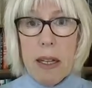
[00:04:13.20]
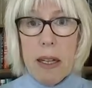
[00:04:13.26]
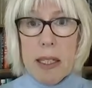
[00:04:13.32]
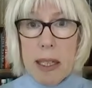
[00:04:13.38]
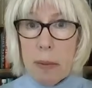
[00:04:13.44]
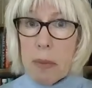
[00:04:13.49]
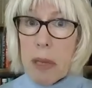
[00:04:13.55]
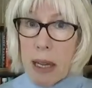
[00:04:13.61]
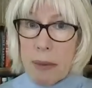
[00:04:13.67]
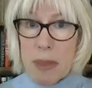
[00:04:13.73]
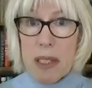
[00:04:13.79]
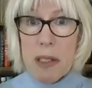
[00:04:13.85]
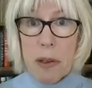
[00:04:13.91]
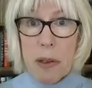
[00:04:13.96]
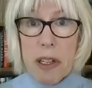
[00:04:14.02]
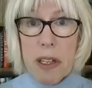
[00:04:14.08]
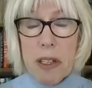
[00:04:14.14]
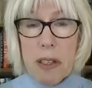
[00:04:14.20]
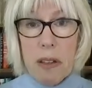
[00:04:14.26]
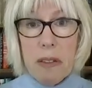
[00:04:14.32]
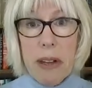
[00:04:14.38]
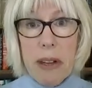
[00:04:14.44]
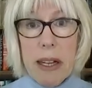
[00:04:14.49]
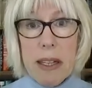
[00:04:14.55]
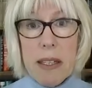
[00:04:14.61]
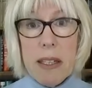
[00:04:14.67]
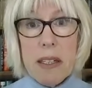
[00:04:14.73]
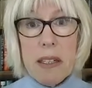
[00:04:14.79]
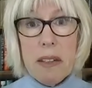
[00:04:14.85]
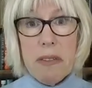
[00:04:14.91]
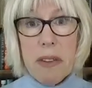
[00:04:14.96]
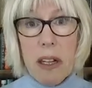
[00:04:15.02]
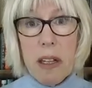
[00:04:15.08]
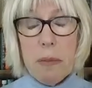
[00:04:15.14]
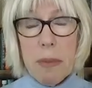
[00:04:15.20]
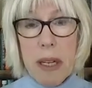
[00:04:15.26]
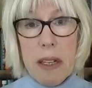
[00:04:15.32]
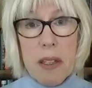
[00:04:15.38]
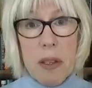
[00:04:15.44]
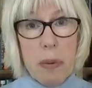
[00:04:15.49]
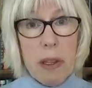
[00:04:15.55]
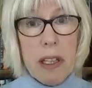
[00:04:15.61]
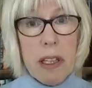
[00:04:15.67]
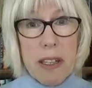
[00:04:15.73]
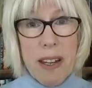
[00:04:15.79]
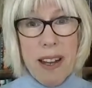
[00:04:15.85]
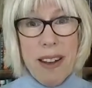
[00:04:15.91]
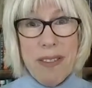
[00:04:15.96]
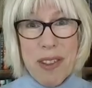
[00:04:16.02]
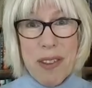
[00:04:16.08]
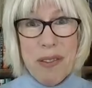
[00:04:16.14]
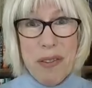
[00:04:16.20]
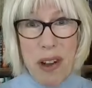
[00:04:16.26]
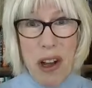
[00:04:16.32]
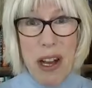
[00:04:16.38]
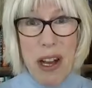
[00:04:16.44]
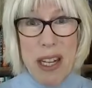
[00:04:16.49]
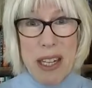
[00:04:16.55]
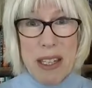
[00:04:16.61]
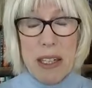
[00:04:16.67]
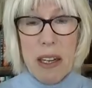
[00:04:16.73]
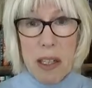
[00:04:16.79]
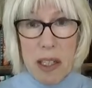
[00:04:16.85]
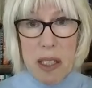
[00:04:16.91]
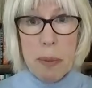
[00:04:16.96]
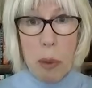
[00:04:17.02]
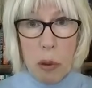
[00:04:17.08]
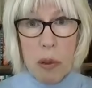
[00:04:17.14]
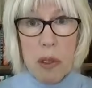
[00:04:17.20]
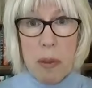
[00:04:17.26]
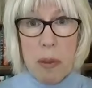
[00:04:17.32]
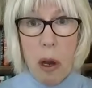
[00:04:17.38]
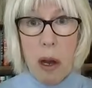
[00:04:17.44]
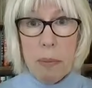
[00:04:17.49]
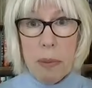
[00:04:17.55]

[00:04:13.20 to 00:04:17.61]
Sometimes in traditional vaccine development, it's really tough to find an exposed